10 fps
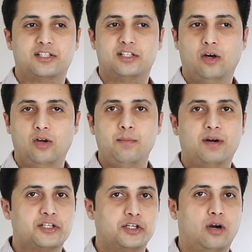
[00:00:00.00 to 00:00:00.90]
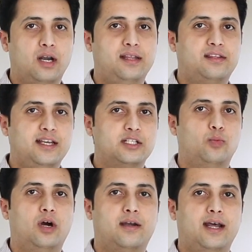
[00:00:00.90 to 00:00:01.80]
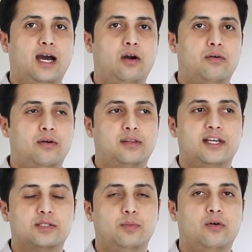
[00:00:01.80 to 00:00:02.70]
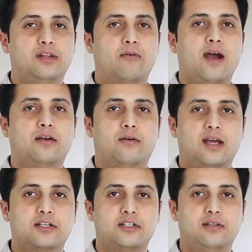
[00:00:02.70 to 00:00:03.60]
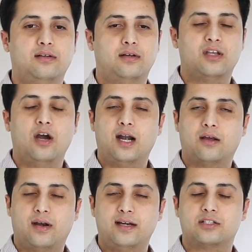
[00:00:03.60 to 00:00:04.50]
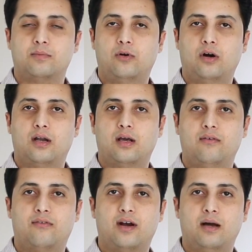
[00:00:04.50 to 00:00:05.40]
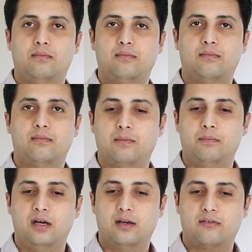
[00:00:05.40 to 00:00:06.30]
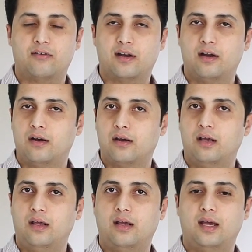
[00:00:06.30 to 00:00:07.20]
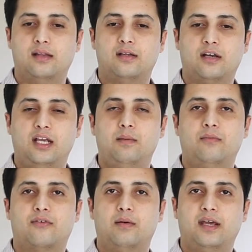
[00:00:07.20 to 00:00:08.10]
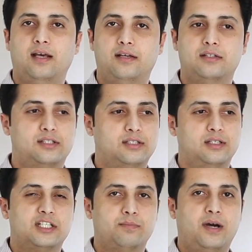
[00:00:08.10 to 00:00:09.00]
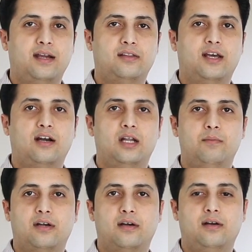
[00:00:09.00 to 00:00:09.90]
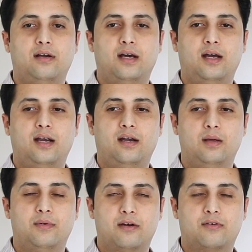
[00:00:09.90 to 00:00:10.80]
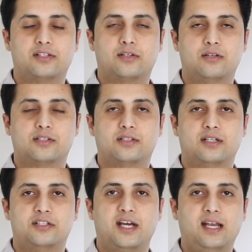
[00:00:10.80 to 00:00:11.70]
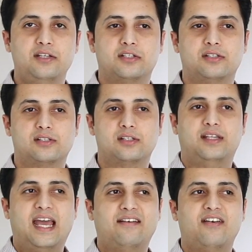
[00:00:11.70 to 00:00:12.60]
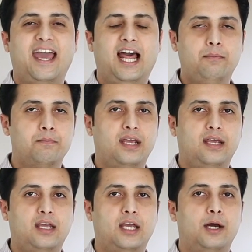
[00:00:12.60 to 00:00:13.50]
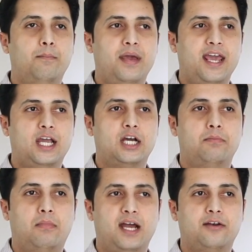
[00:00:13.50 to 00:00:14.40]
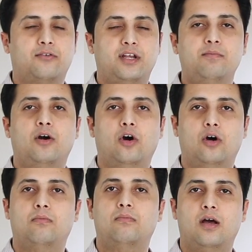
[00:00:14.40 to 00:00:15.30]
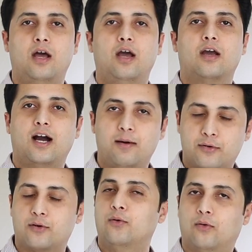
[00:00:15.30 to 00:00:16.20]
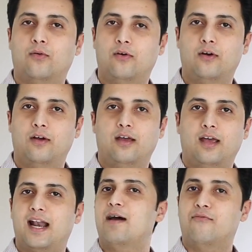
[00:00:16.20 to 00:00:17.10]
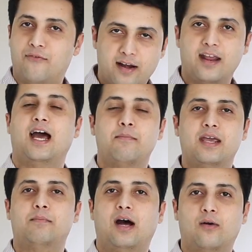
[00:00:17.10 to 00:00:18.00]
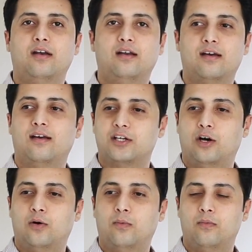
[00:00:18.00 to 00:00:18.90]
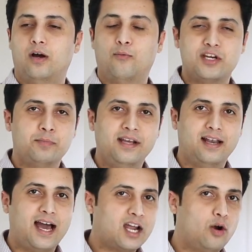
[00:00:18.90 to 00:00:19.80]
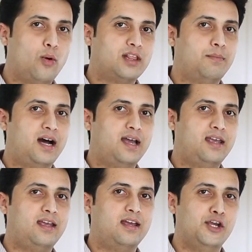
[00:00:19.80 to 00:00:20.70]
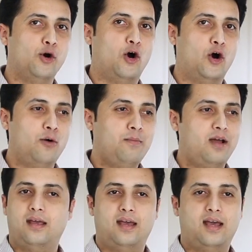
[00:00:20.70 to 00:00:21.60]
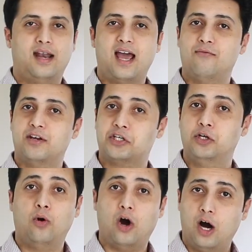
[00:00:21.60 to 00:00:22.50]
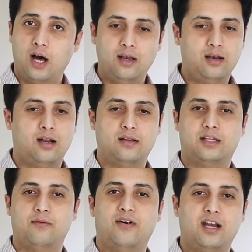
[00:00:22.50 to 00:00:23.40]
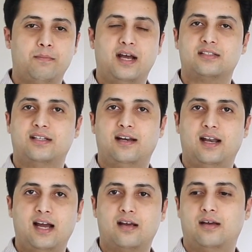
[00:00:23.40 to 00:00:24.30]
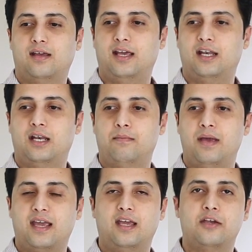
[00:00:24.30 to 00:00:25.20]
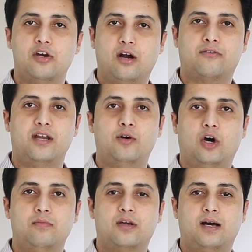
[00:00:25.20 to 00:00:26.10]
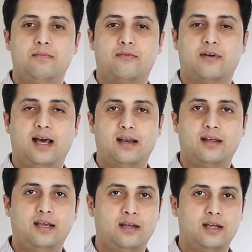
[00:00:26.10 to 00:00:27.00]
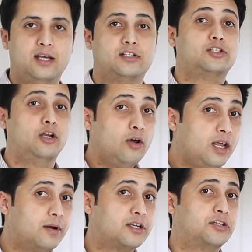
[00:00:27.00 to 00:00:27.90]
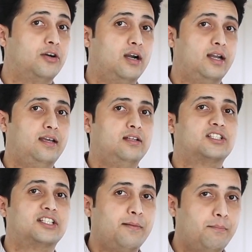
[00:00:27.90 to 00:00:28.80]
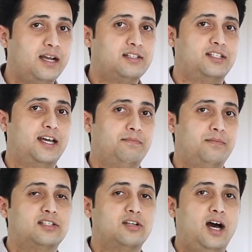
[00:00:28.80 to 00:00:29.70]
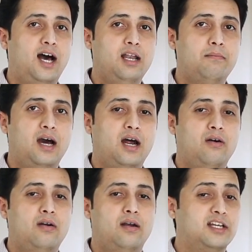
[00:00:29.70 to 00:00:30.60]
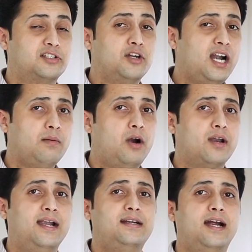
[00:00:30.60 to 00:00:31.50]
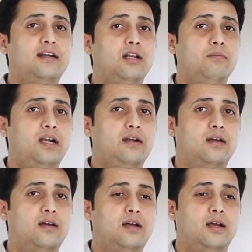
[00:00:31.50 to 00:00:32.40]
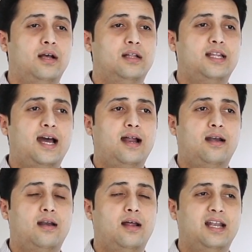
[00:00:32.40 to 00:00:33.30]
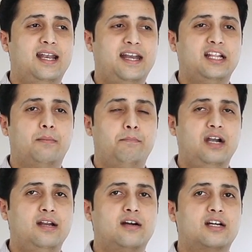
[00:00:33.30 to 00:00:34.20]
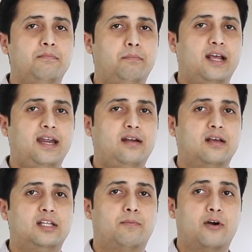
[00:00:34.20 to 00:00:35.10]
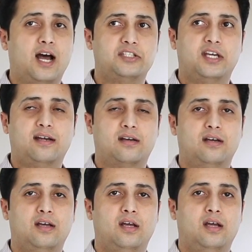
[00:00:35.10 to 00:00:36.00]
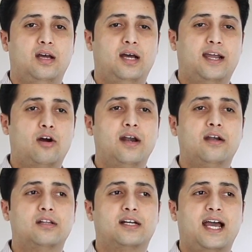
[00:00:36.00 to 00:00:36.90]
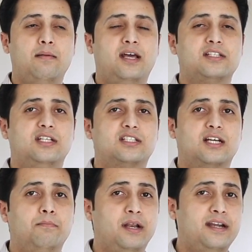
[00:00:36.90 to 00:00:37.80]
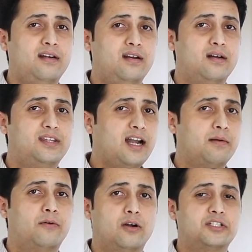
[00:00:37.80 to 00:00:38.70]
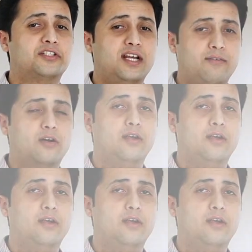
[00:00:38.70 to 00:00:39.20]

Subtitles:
slowly but surely things worked out, things moved in the right direction, got great support from the builder fraternity and the team from Aliens. Despite their limited resources and challenges, they have helped me make my dream home come true. And I'm very happy about it. So wish me luck with my new home, and I wish you all the very best and luck in making your dream home come reality. Slowly but surely, step by step, it's not about entitlement, that letting the builder complete the project according to the timelines he has completed. That approach is never